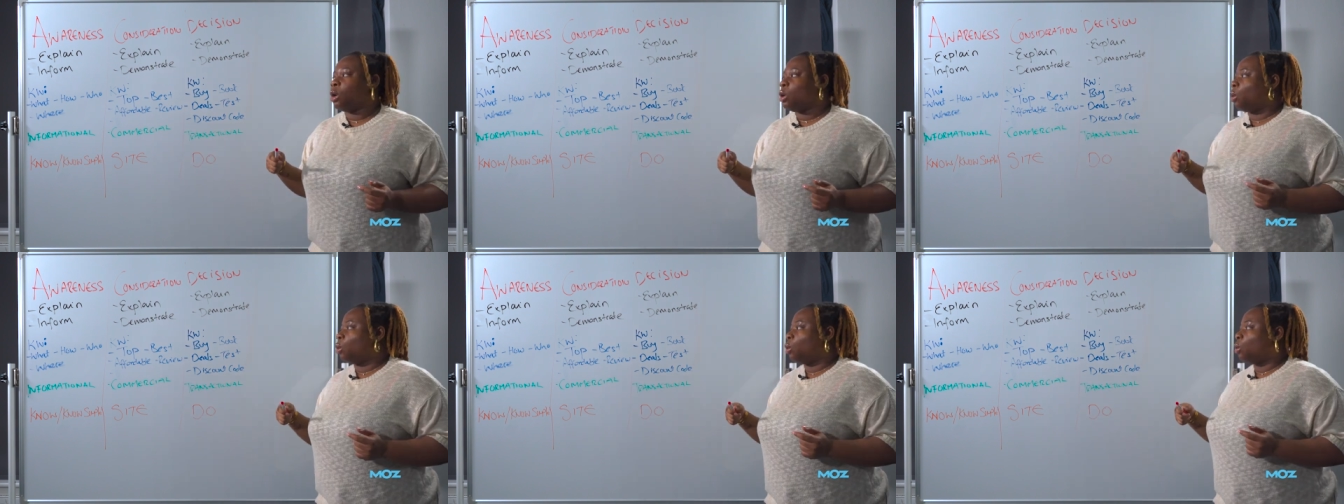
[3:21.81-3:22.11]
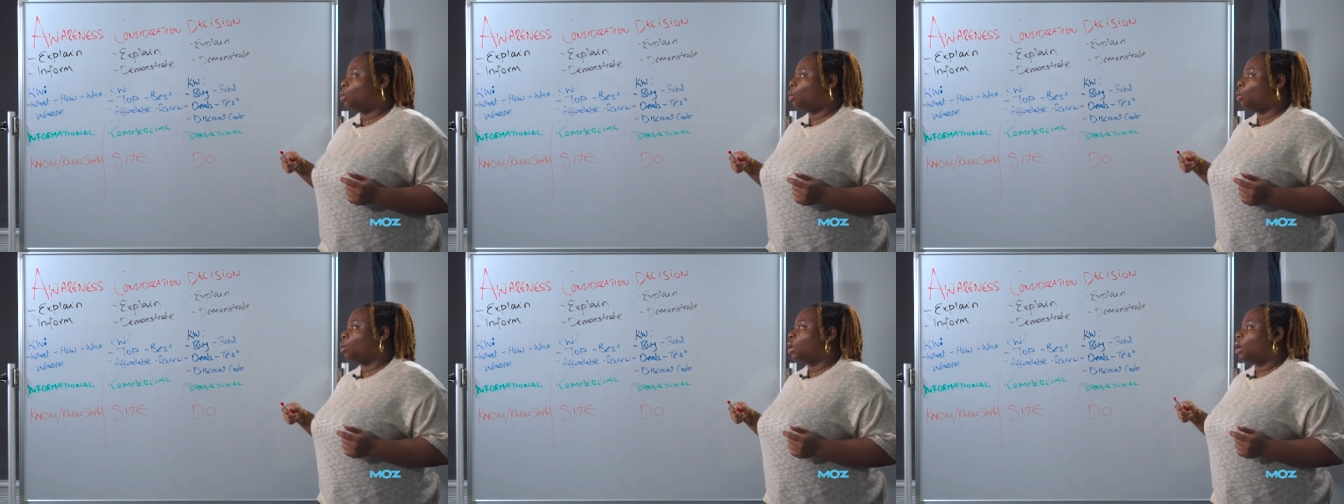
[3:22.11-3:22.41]

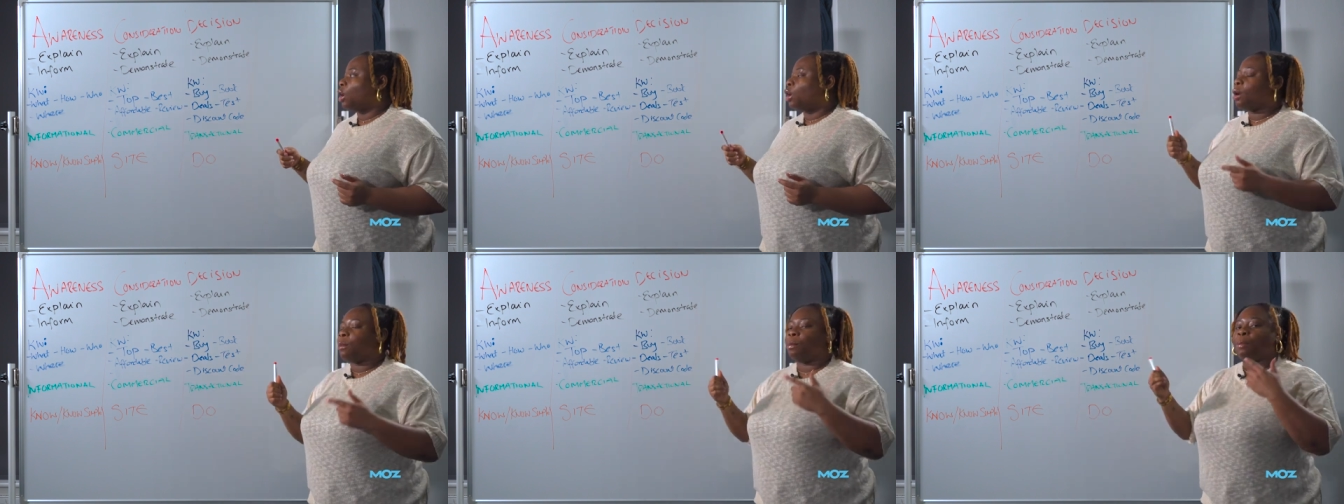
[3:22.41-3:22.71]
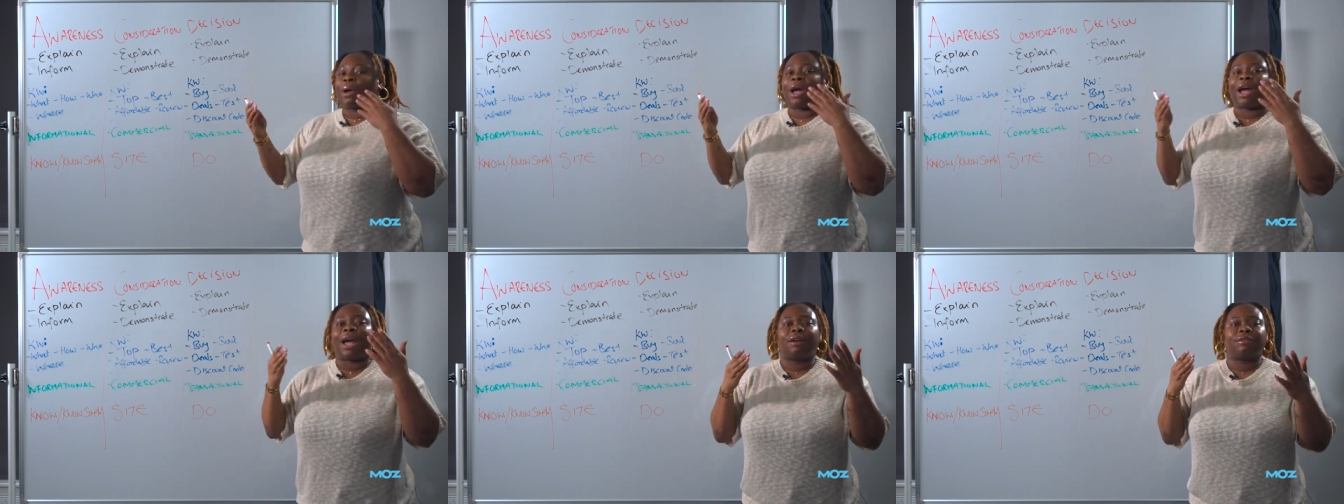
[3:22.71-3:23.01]
or
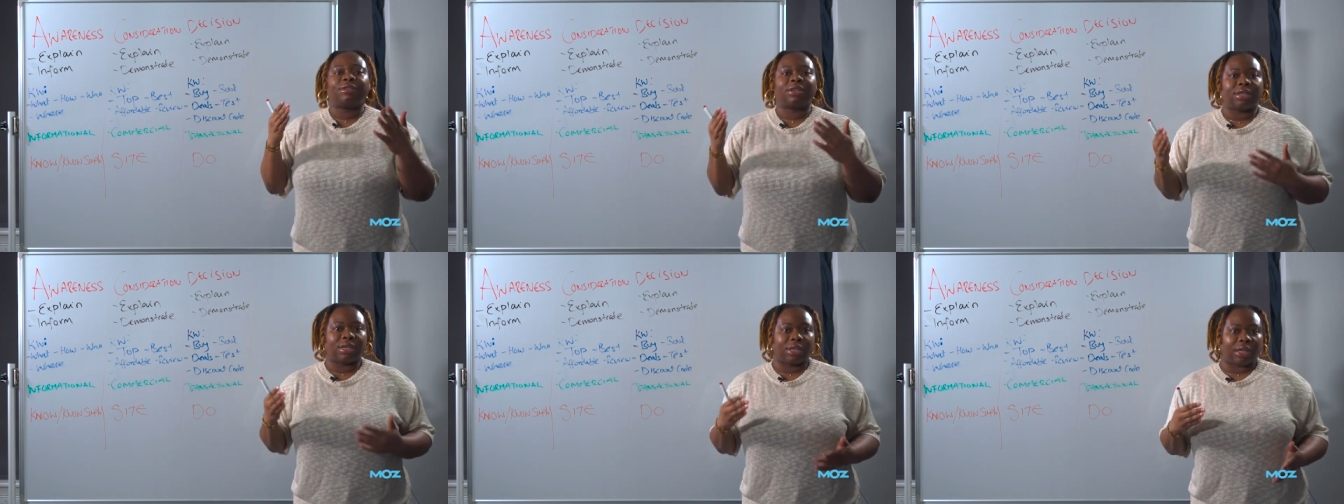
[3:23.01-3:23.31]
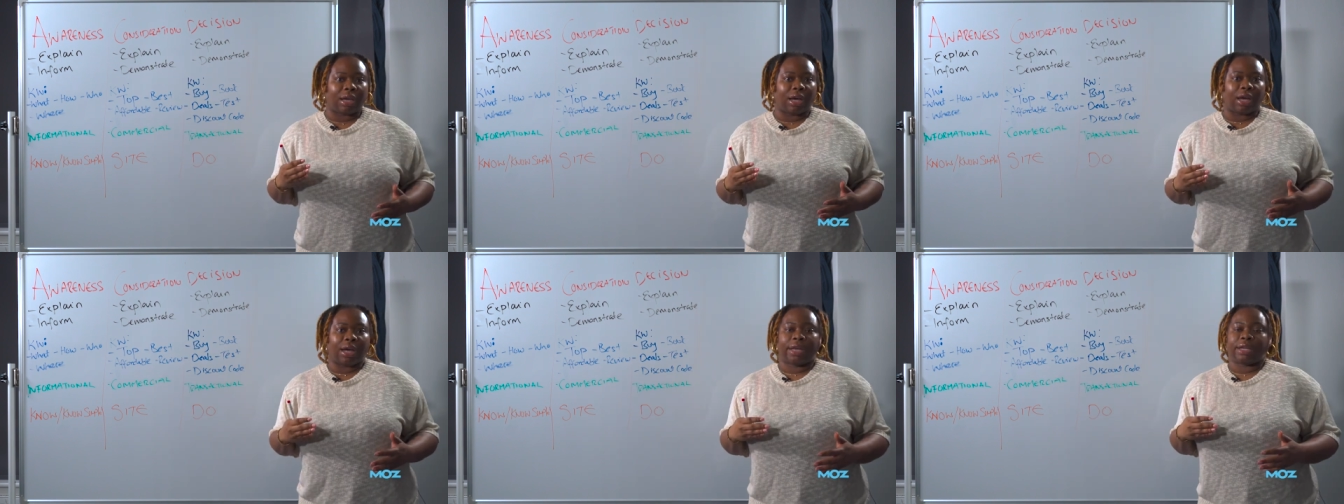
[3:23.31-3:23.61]

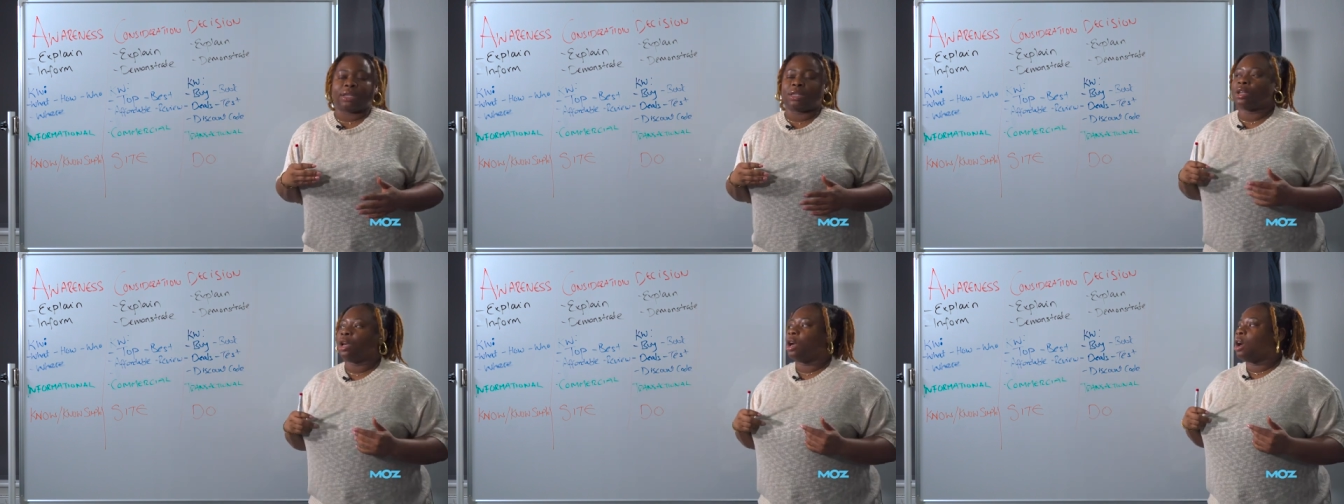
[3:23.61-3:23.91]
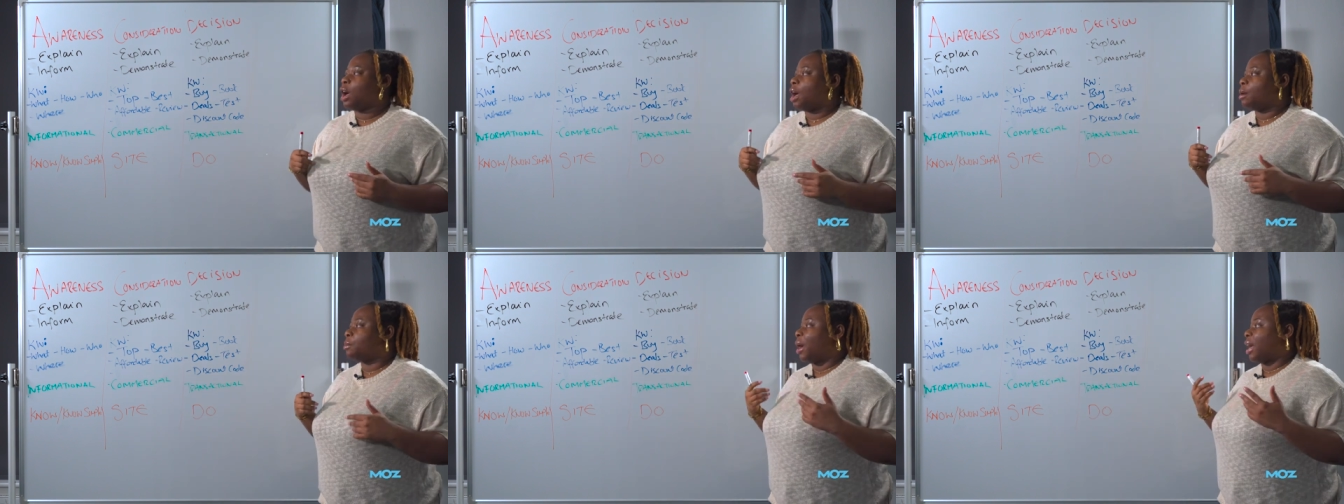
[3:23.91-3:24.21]
comparison guides
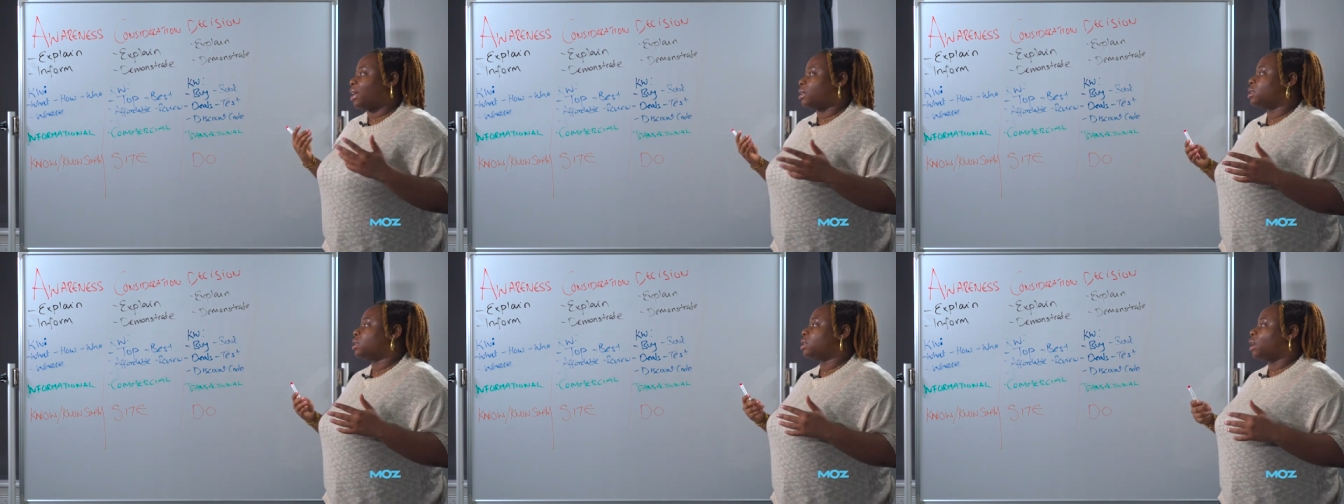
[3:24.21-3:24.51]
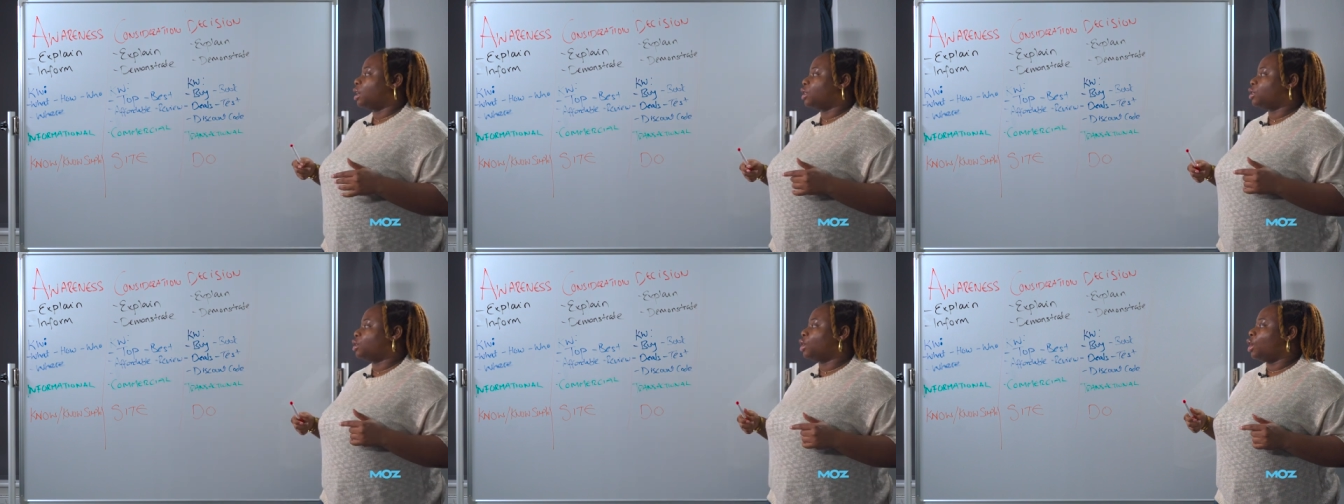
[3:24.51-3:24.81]
as
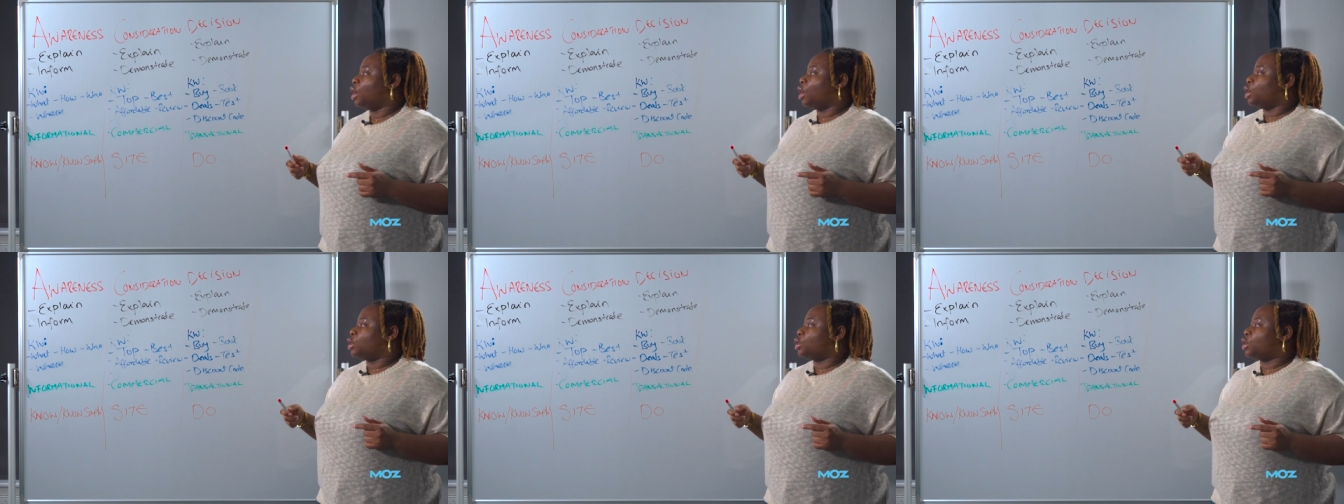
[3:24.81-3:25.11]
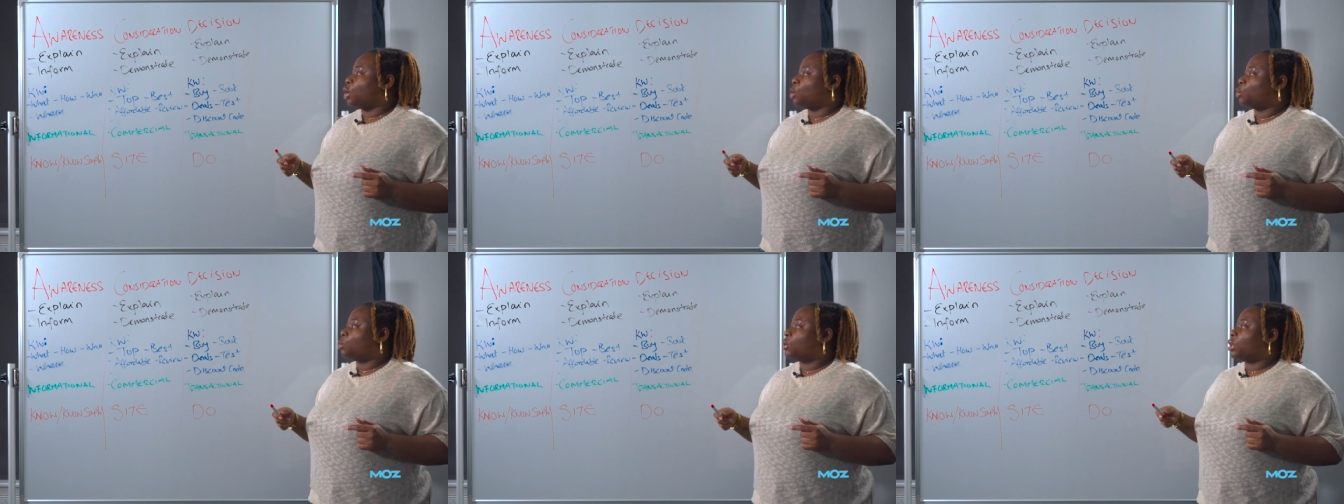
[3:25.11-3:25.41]
such.
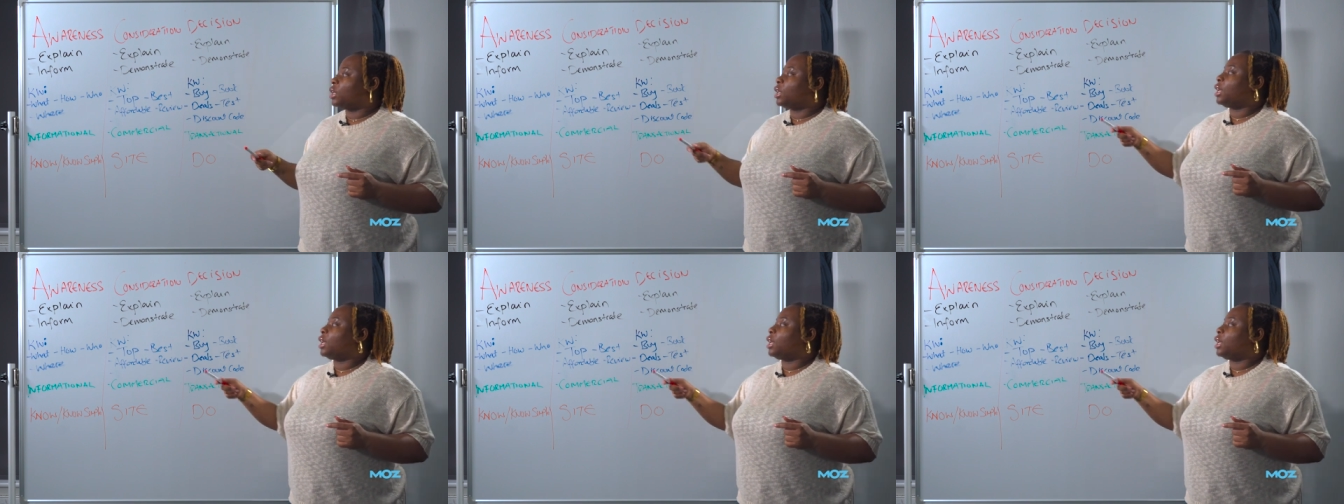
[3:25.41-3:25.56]
So the